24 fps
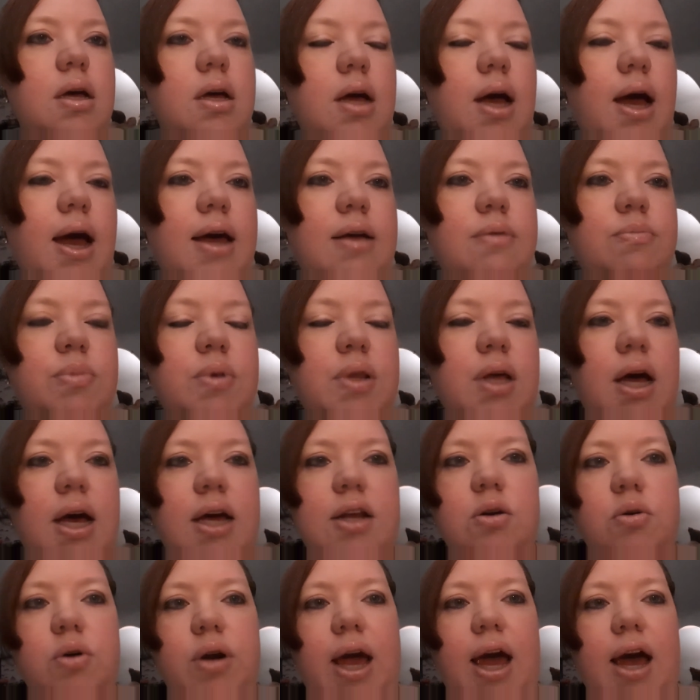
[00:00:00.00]
I
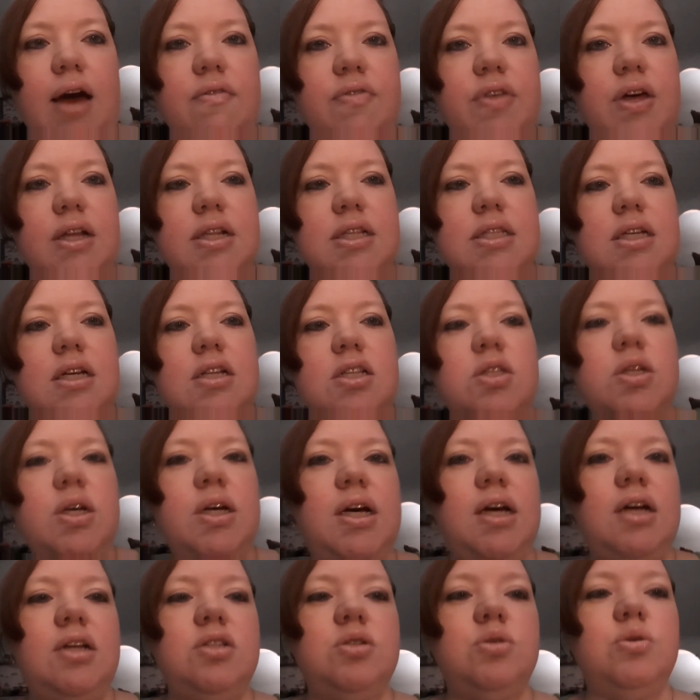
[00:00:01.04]
don't have that set, so I
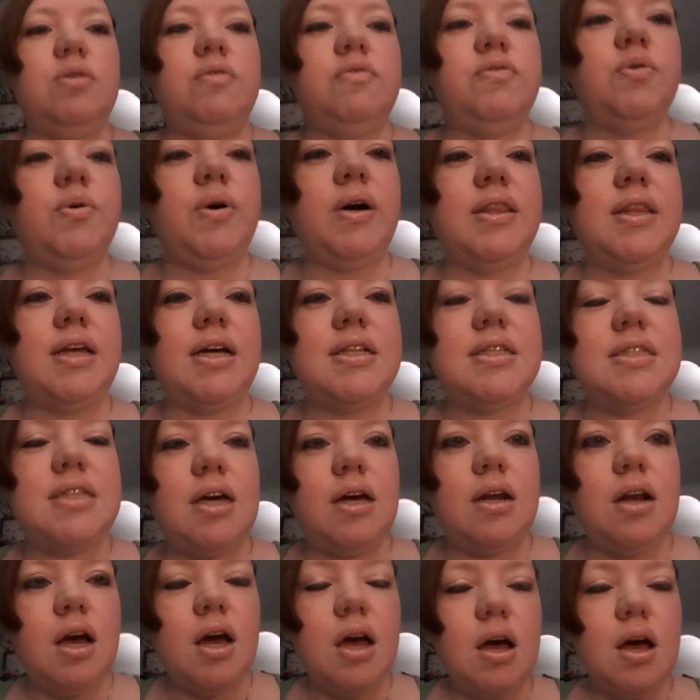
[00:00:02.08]
can't do a review on that set.